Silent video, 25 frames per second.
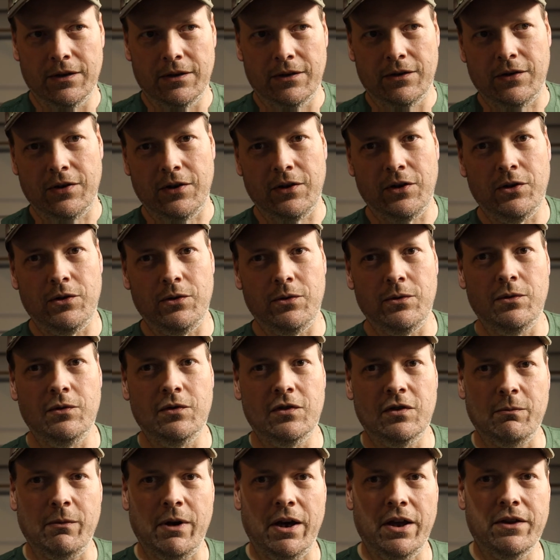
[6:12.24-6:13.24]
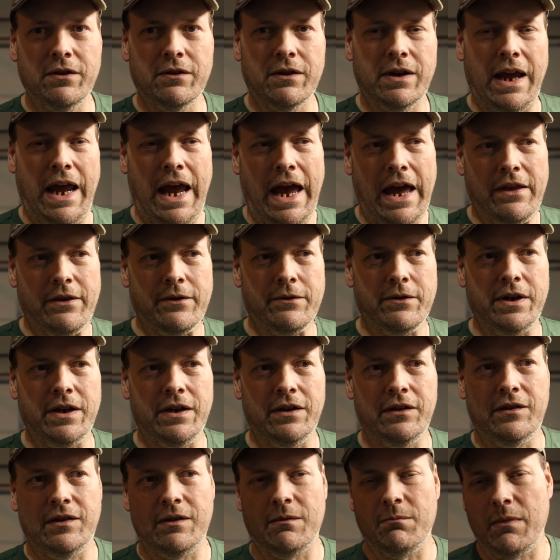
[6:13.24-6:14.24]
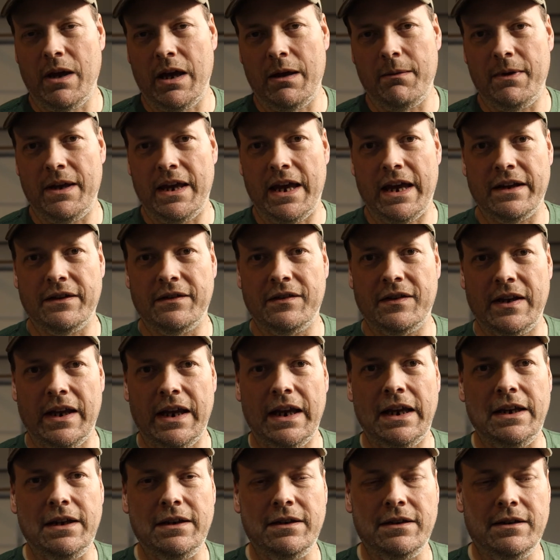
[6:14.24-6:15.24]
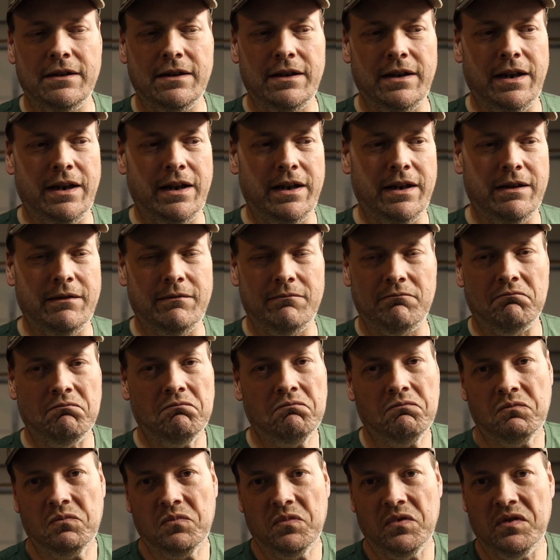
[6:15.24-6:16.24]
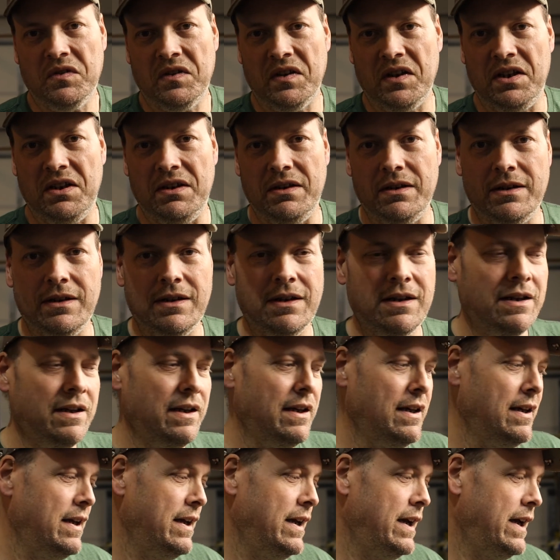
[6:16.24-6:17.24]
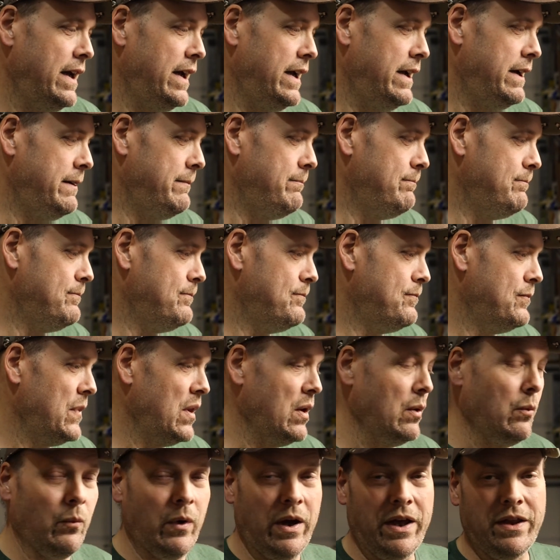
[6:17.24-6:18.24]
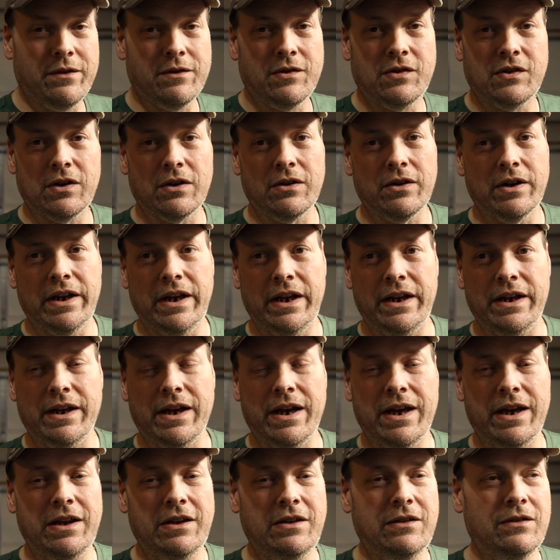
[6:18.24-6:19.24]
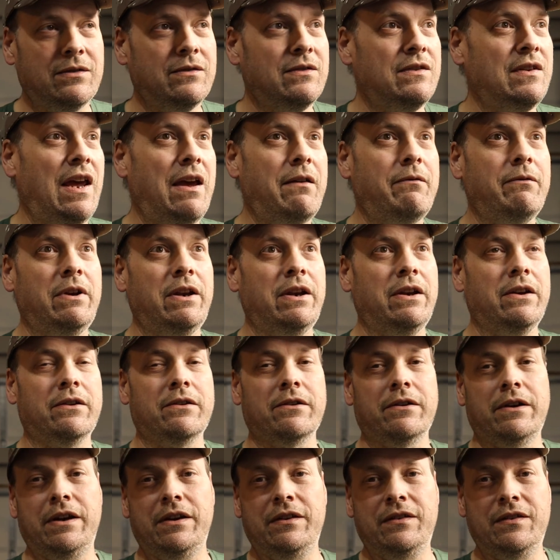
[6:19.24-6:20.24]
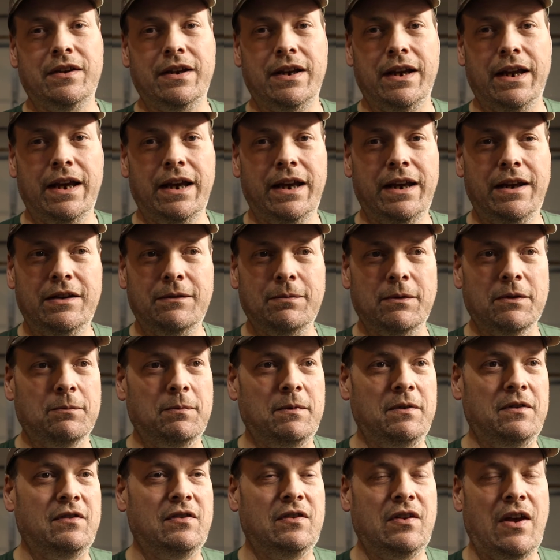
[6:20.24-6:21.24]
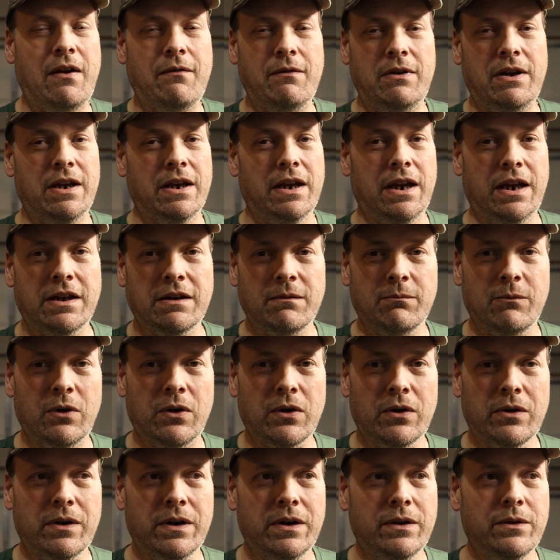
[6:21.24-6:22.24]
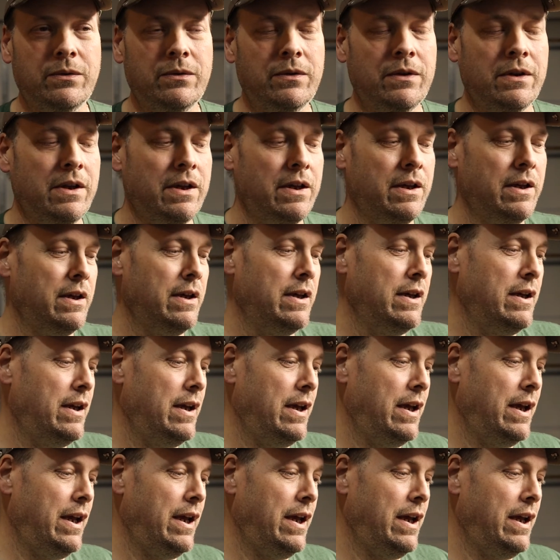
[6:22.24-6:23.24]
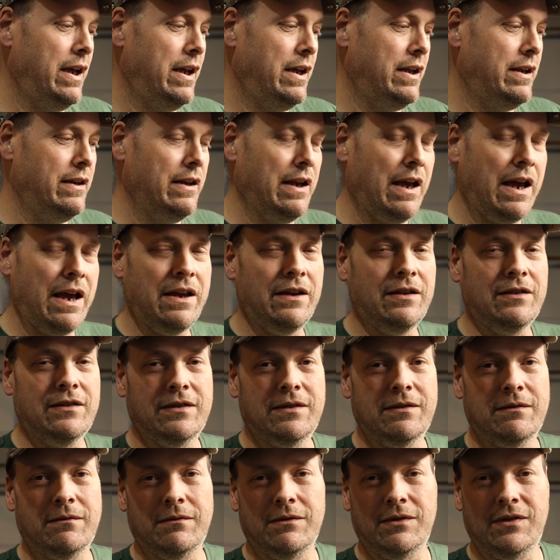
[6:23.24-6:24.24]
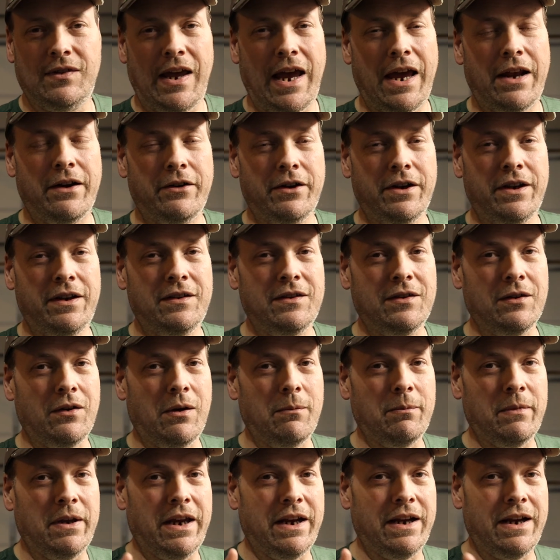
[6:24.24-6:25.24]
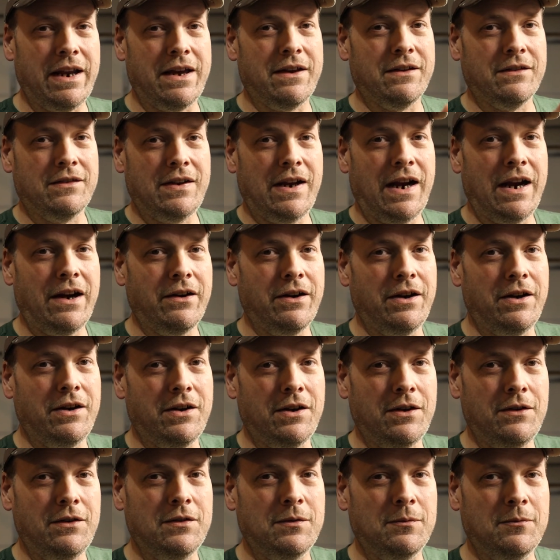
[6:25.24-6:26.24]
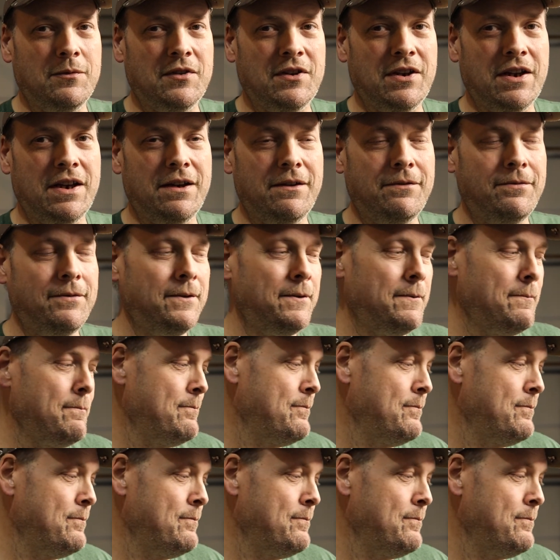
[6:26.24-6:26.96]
to some other gatherings that may be out of state, and we'll see. Um, weather's starting to get nice 70 degrees today it's supposed to be 70 again tomorrow and nice saturday so i'm getting out saturday to do some stuff